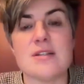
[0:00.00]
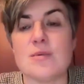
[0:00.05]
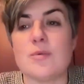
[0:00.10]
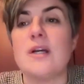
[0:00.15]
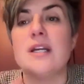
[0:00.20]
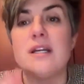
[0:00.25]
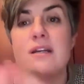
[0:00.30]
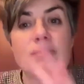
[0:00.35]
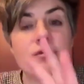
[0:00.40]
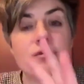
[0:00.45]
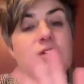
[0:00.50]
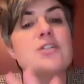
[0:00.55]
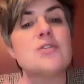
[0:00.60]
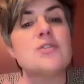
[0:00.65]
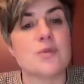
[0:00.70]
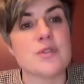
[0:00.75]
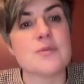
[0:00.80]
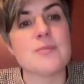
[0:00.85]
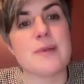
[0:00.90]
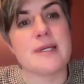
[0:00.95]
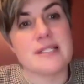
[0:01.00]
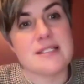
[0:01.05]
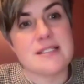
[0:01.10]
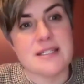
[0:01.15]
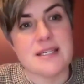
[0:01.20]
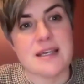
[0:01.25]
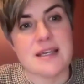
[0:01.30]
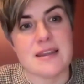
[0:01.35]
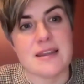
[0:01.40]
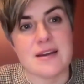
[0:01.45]
So we're in a virtual space
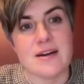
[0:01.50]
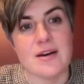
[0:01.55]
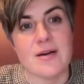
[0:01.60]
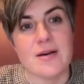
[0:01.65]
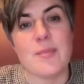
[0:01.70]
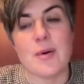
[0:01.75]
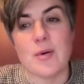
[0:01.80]
together,